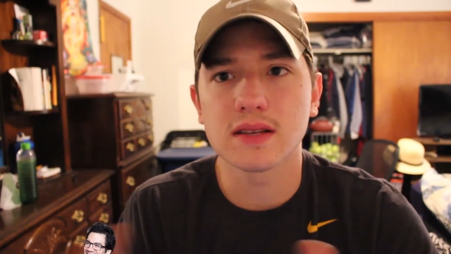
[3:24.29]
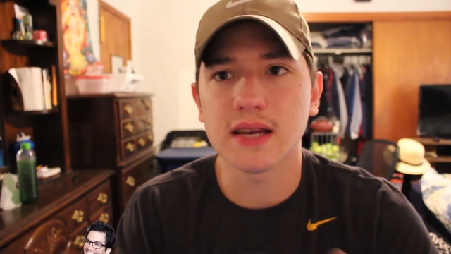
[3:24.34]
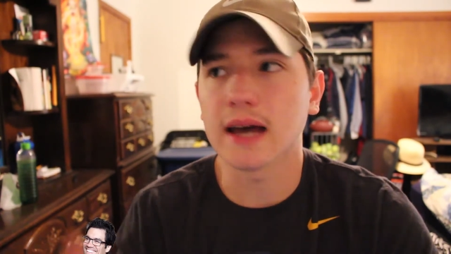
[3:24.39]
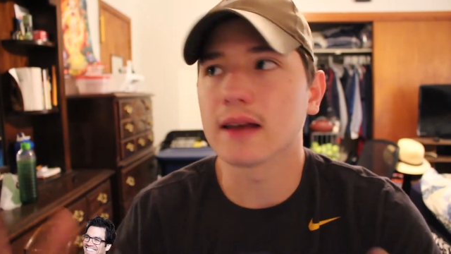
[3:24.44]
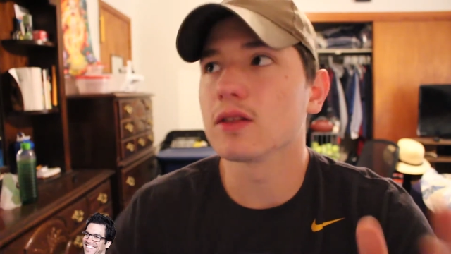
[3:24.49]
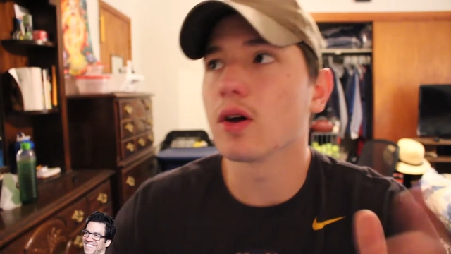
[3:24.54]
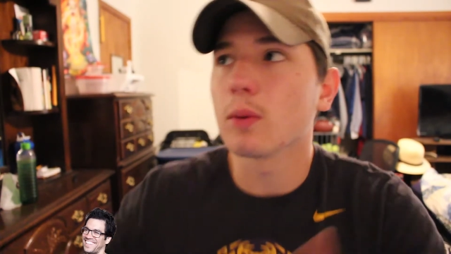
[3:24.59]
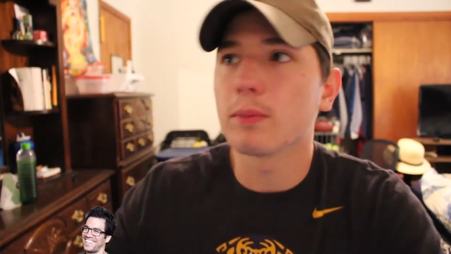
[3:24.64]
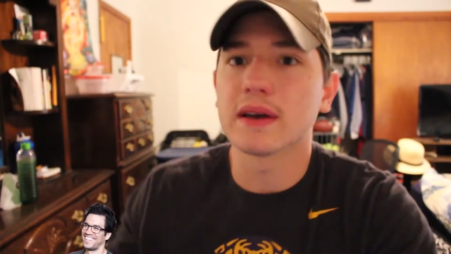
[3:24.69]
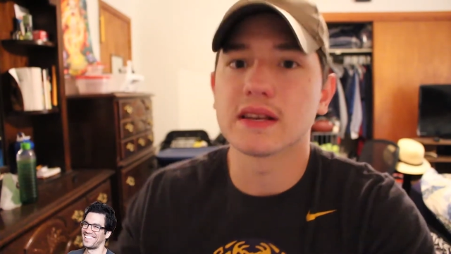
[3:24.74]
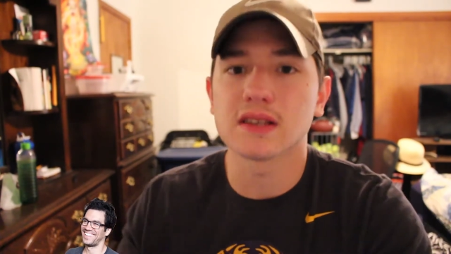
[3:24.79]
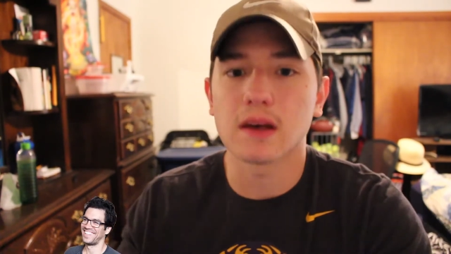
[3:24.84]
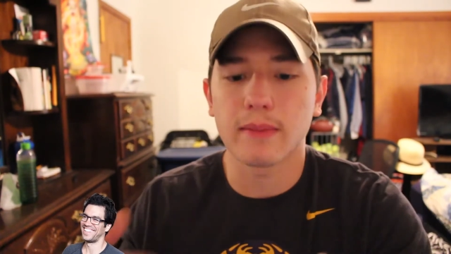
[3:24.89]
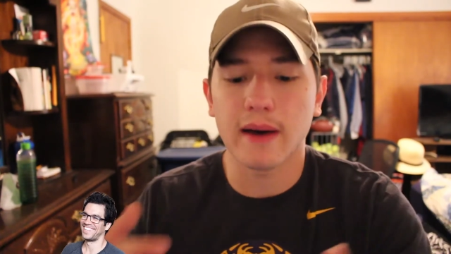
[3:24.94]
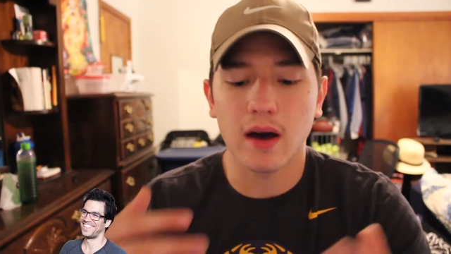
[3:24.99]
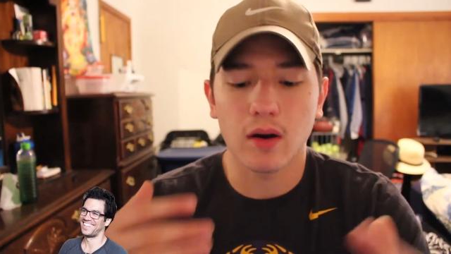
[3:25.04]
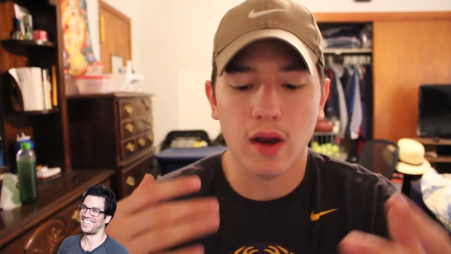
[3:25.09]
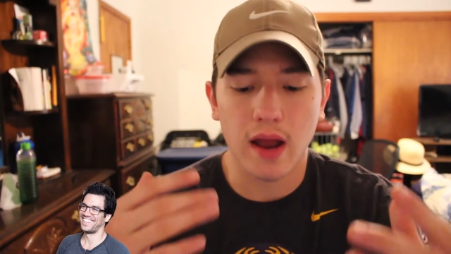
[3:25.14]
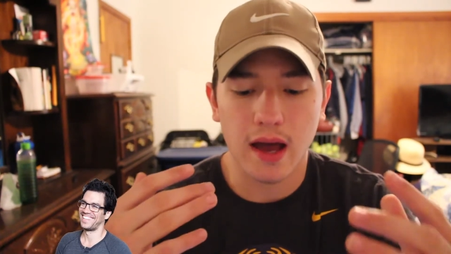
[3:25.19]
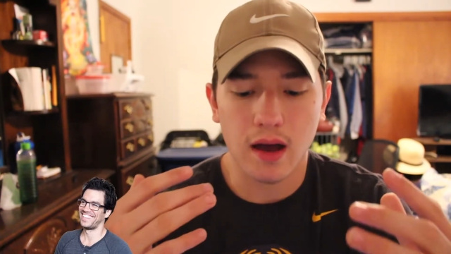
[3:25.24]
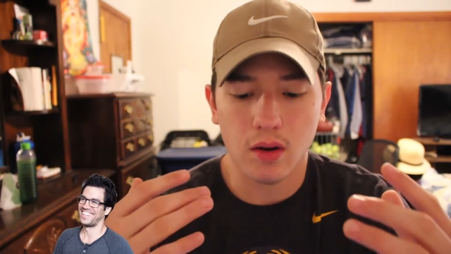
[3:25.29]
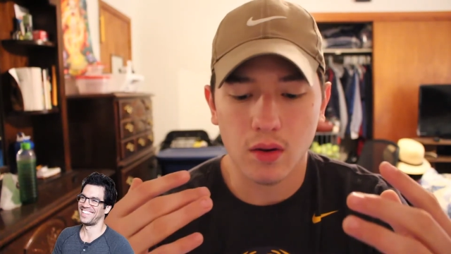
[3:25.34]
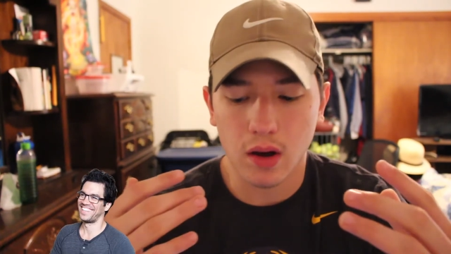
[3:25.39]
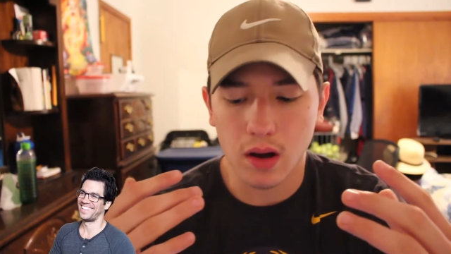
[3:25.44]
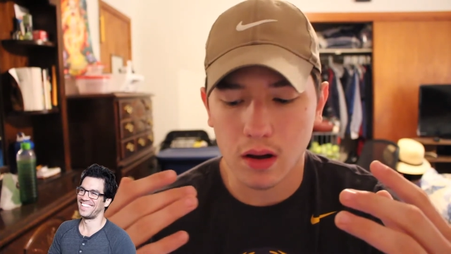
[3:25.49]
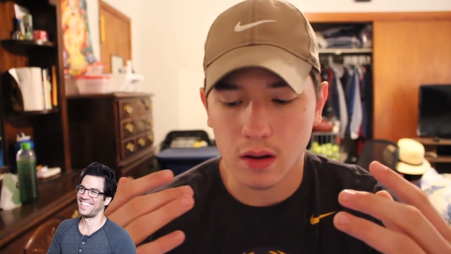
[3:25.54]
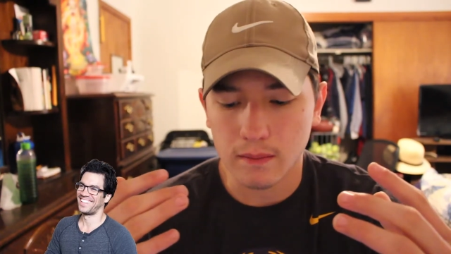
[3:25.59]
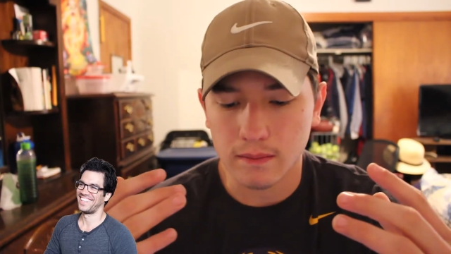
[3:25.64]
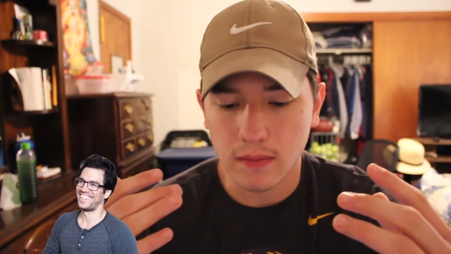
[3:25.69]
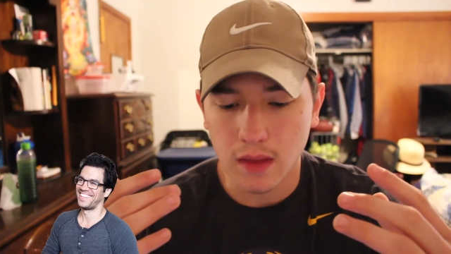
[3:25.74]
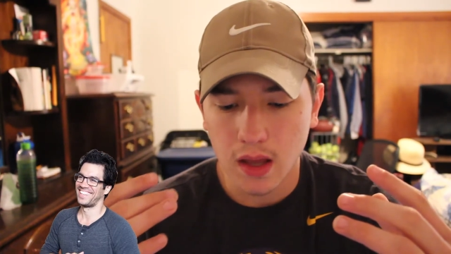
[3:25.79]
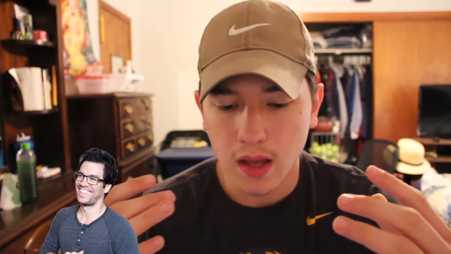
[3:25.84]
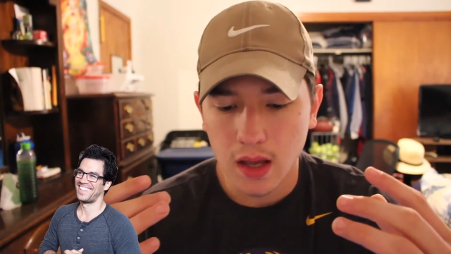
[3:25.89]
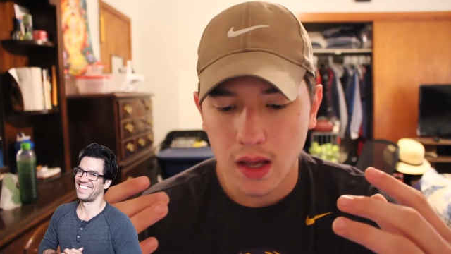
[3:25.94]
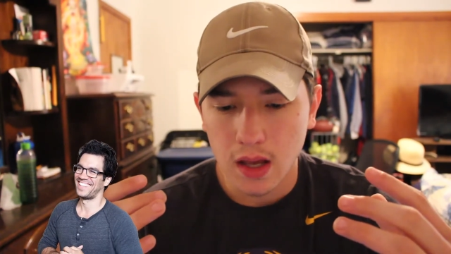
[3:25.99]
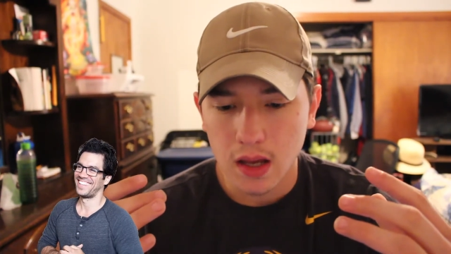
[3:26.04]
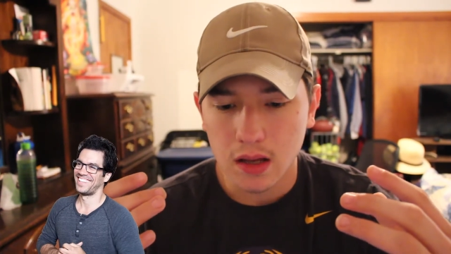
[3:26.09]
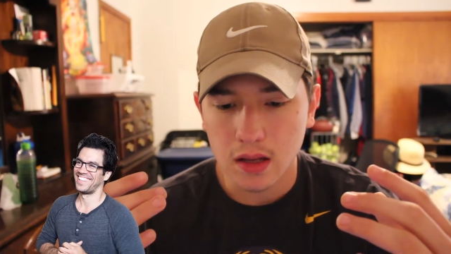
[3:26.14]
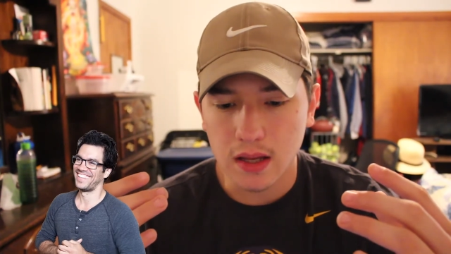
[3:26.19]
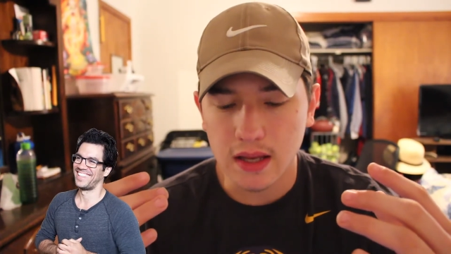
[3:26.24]
Ty Lopez about how
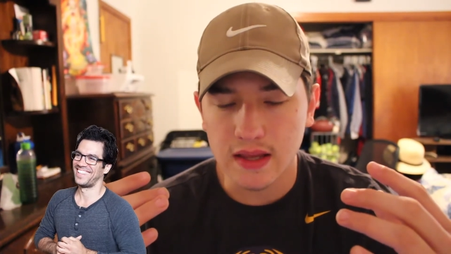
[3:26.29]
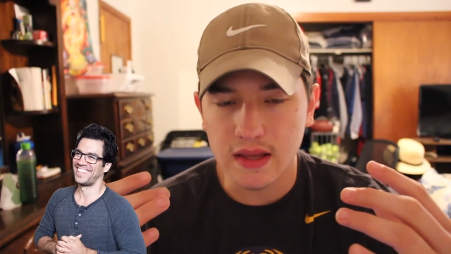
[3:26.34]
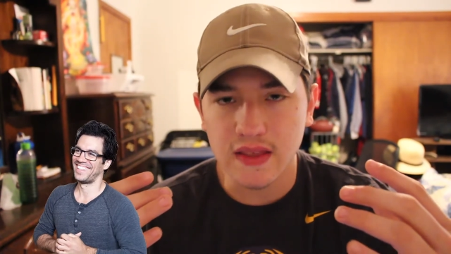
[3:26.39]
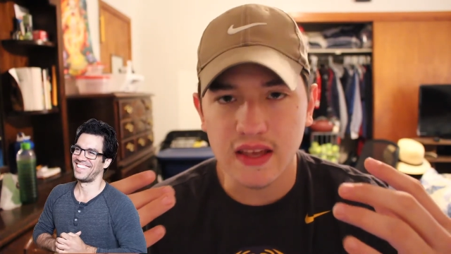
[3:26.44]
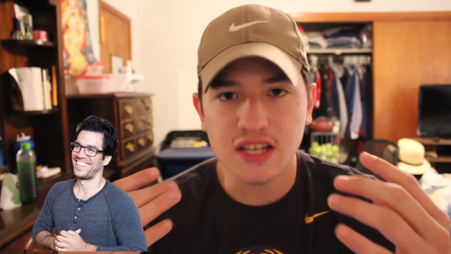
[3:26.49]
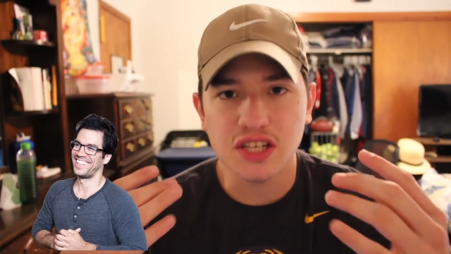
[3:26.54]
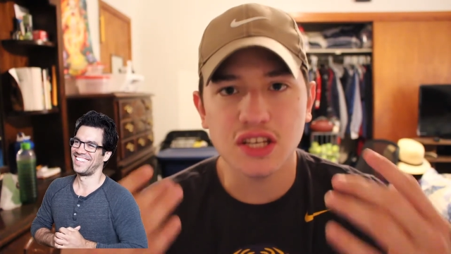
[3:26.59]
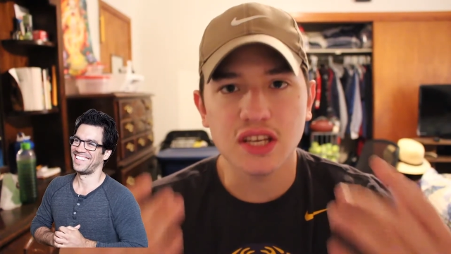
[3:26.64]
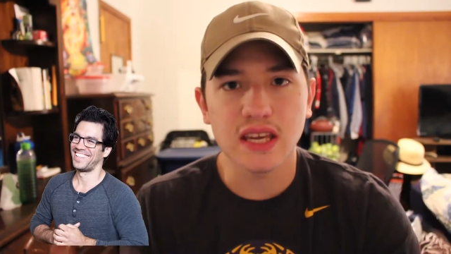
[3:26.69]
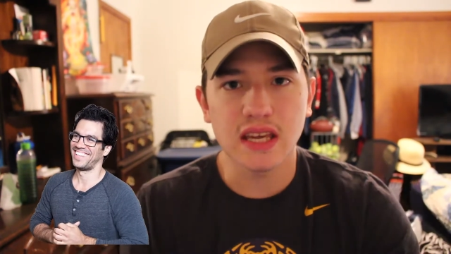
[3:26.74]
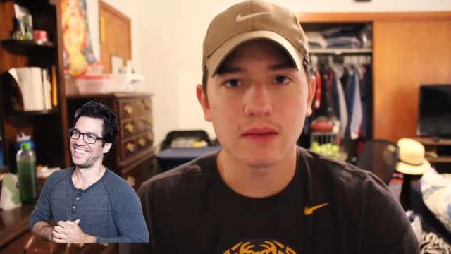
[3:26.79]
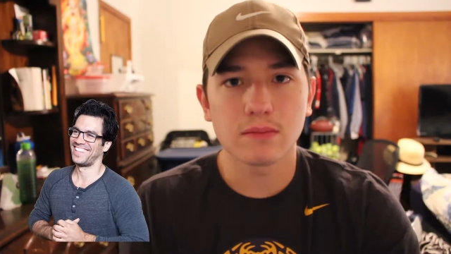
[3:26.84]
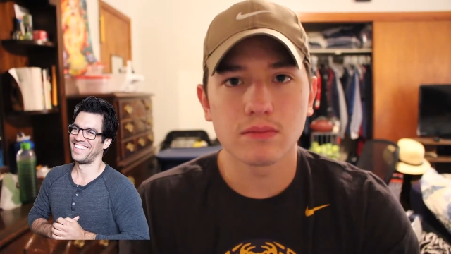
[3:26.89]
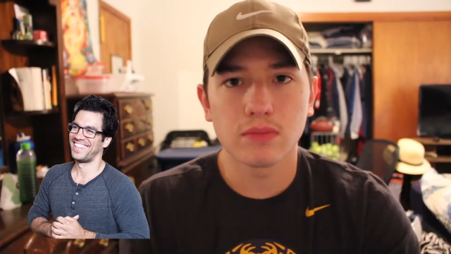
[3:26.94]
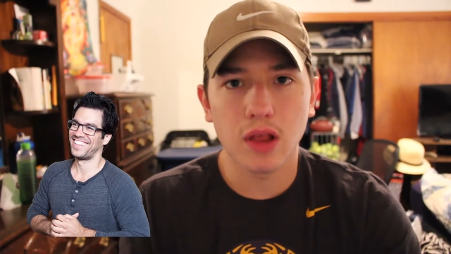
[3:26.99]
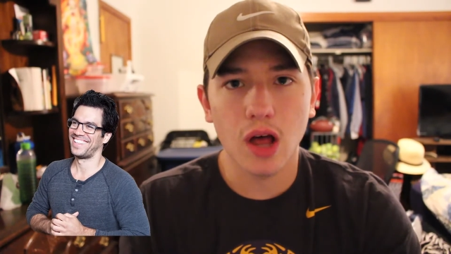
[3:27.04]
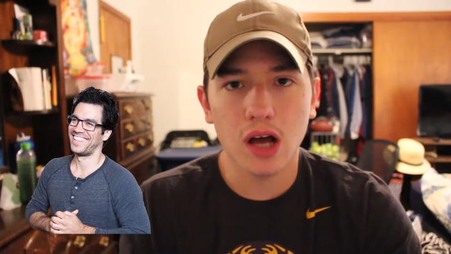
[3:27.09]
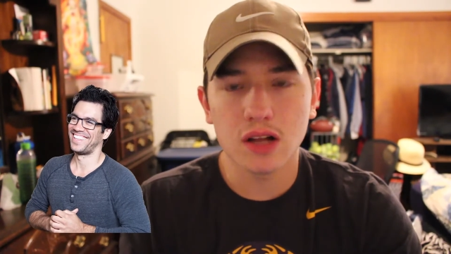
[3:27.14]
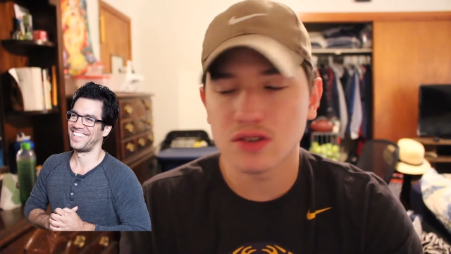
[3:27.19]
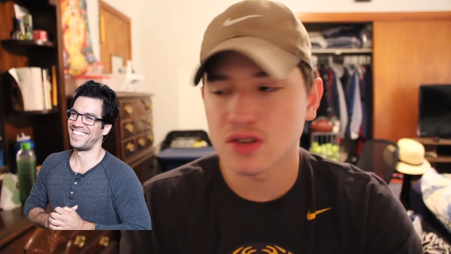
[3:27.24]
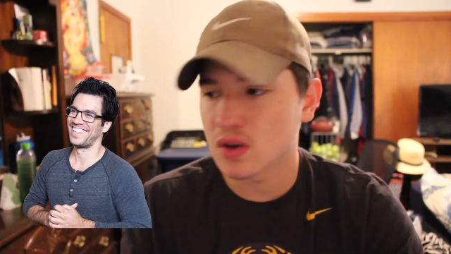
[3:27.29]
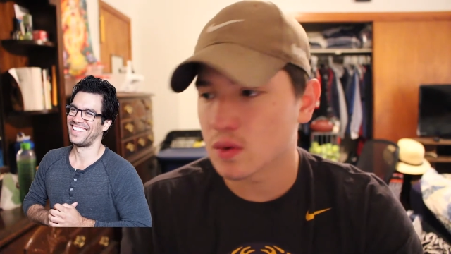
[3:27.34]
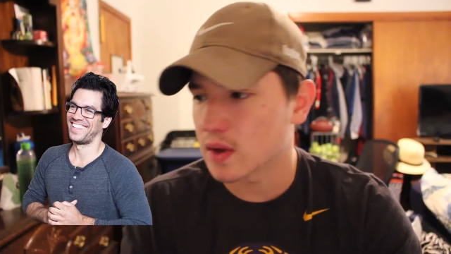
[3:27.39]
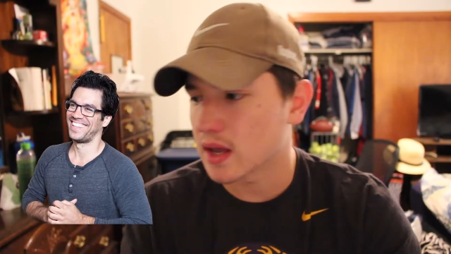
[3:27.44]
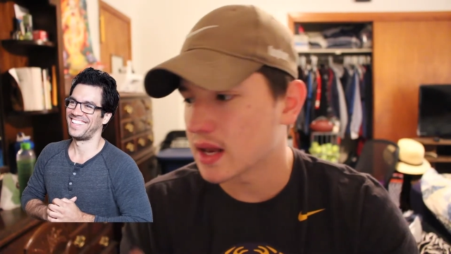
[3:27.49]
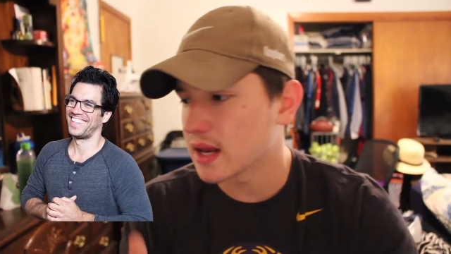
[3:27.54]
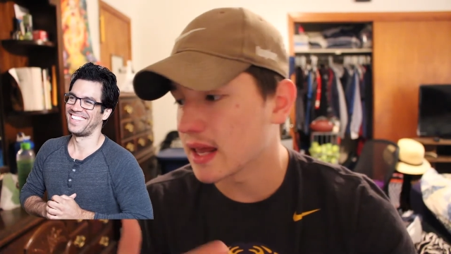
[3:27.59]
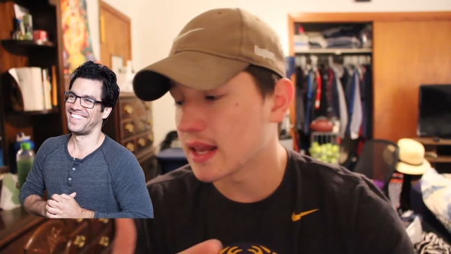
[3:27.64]
they should keep Lonzo in.